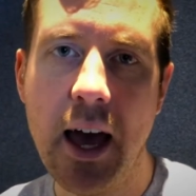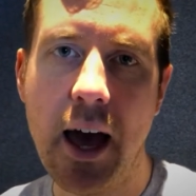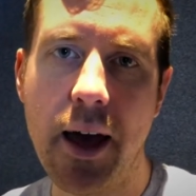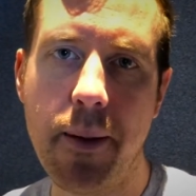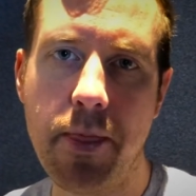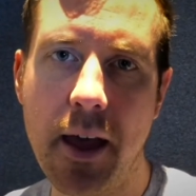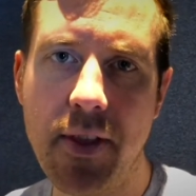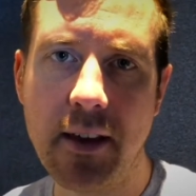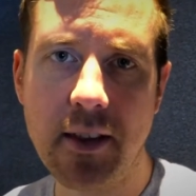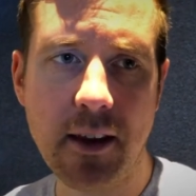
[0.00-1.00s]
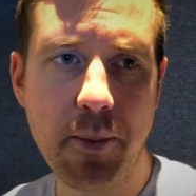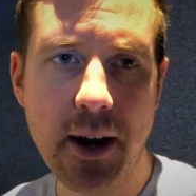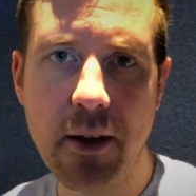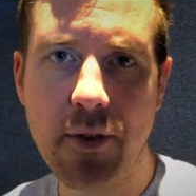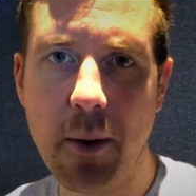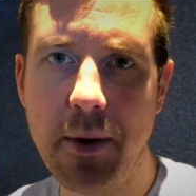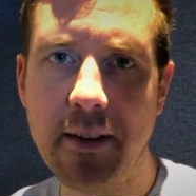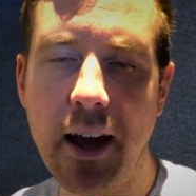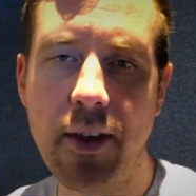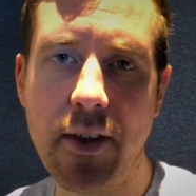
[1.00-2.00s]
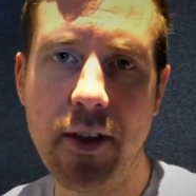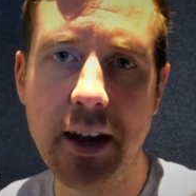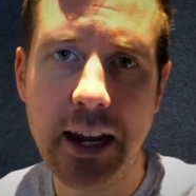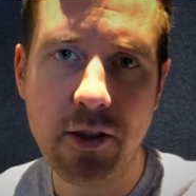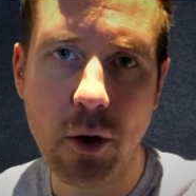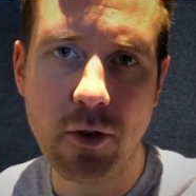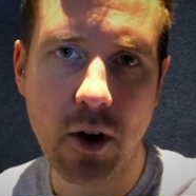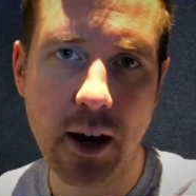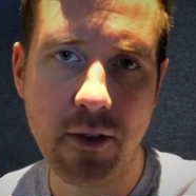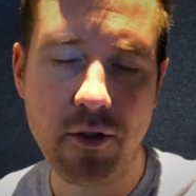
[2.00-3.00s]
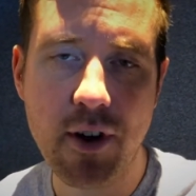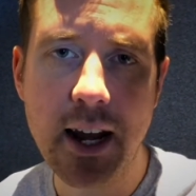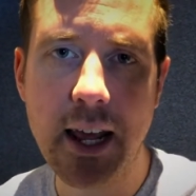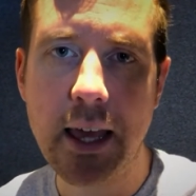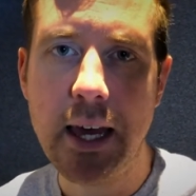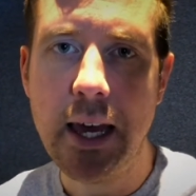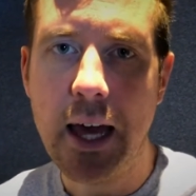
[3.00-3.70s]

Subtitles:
and there's plenty of companies out there that need those kinds of training.